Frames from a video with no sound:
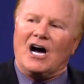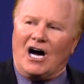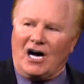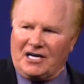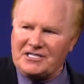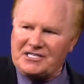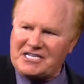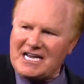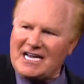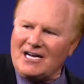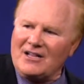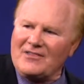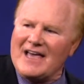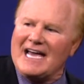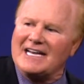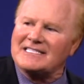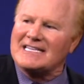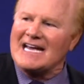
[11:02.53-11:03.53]
Until
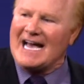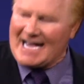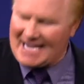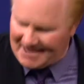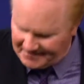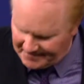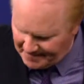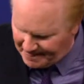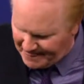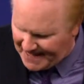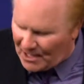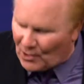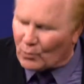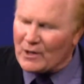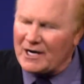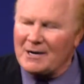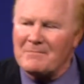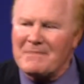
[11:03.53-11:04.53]
that time,
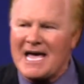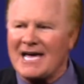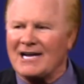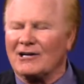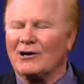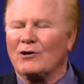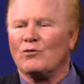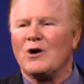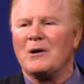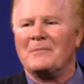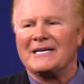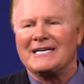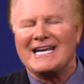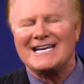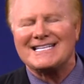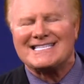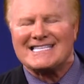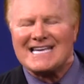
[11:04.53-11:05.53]
when a man or a woman
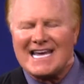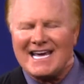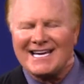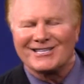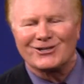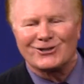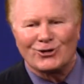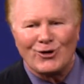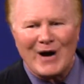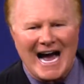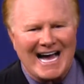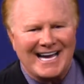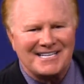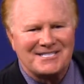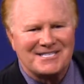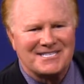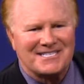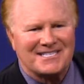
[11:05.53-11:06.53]
gets in
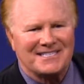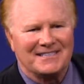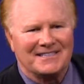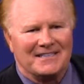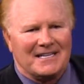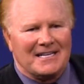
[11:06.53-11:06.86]
Christ